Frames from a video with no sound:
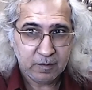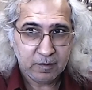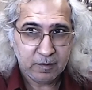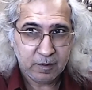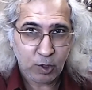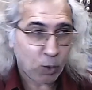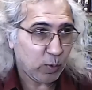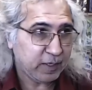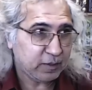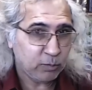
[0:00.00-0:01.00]

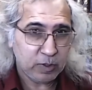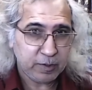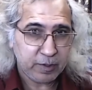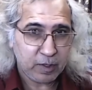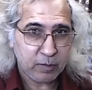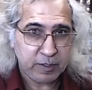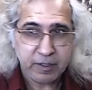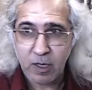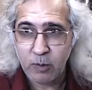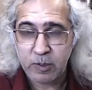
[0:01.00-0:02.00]
knowing the world around it,
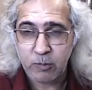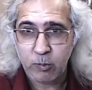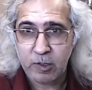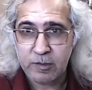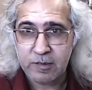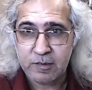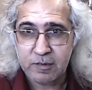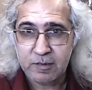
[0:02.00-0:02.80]
how it works,